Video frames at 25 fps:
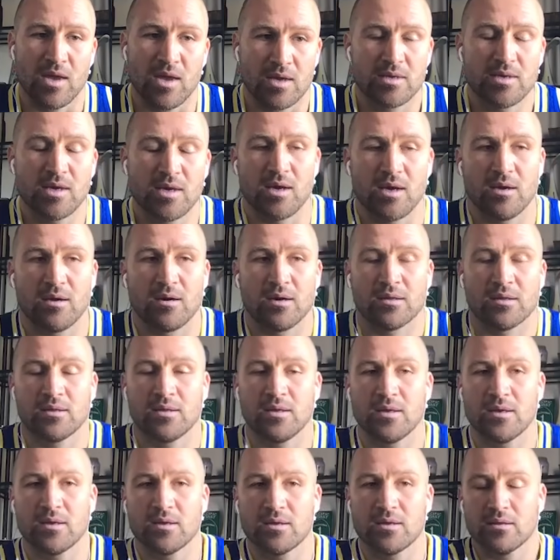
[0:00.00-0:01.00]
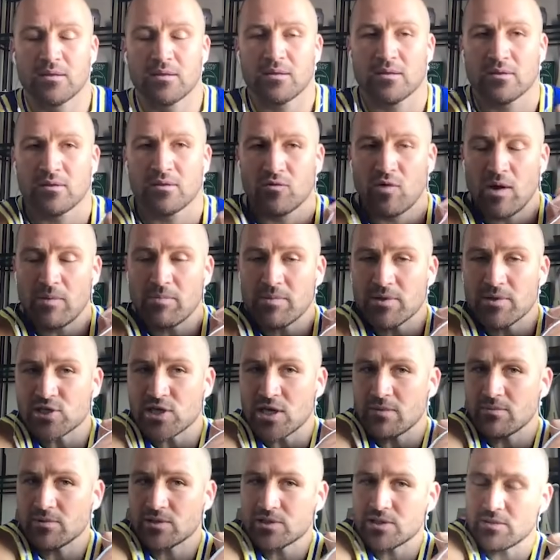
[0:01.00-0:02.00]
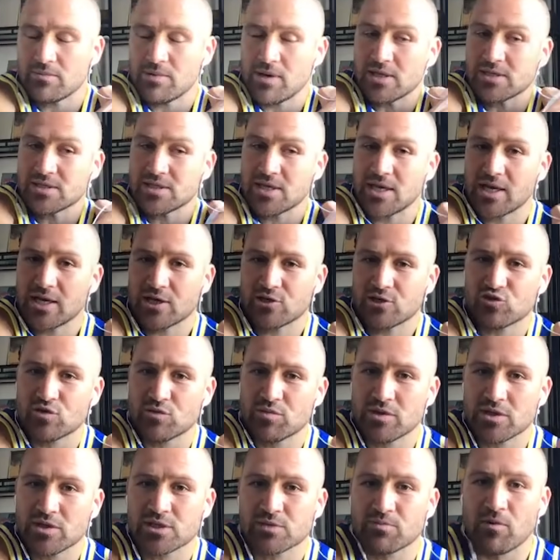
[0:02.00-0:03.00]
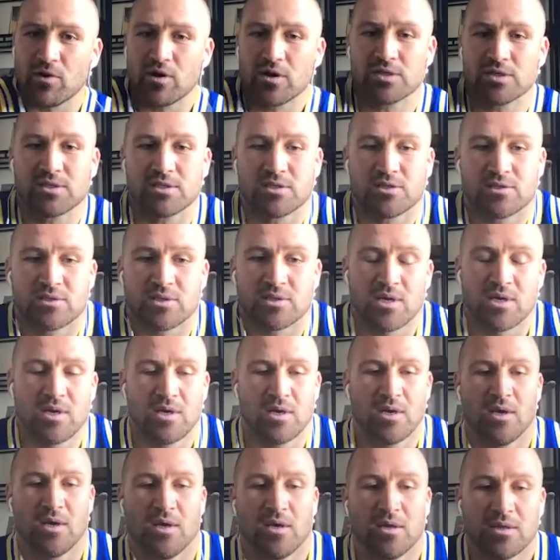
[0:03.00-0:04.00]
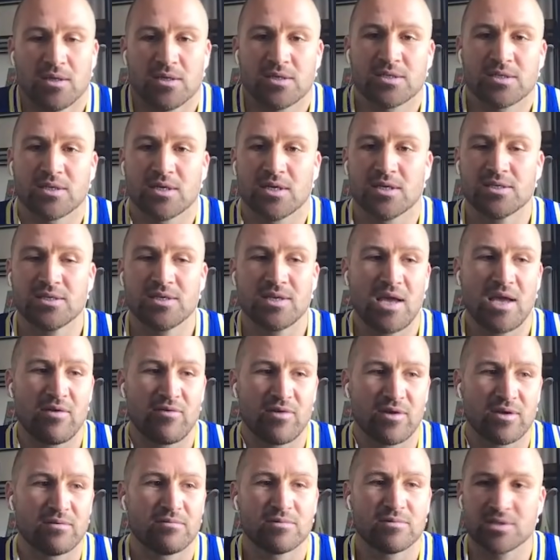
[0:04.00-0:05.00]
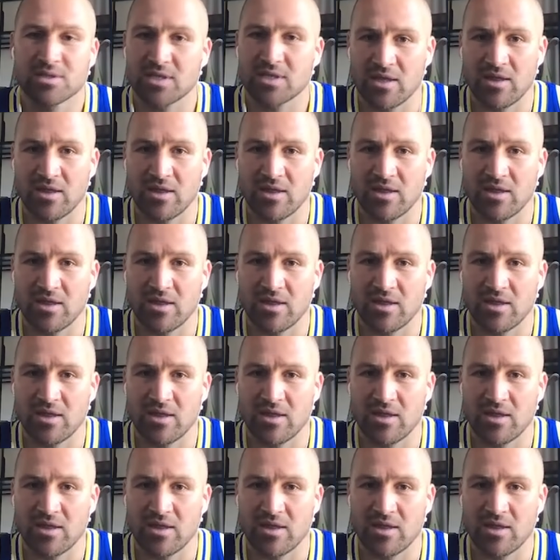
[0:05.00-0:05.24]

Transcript: Yeah, I think the, the Rugby Championship has that extra bit of spice this, this season, having South